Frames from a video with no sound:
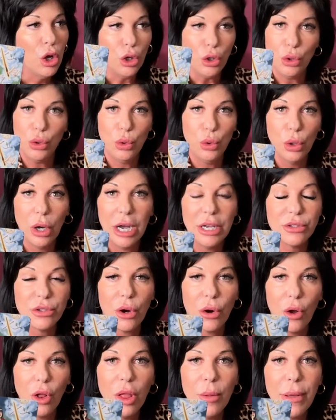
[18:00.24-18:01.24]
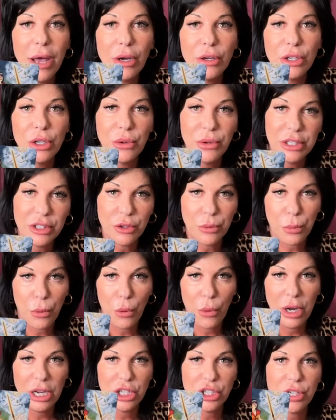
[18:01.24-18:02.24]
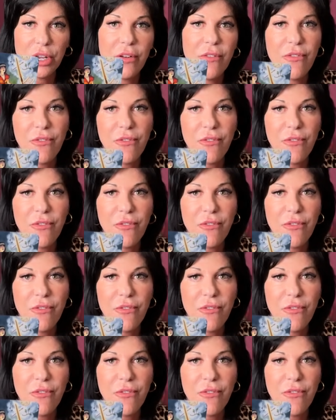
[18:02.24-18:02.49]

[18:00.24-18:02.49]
You guys are all about new inspiration,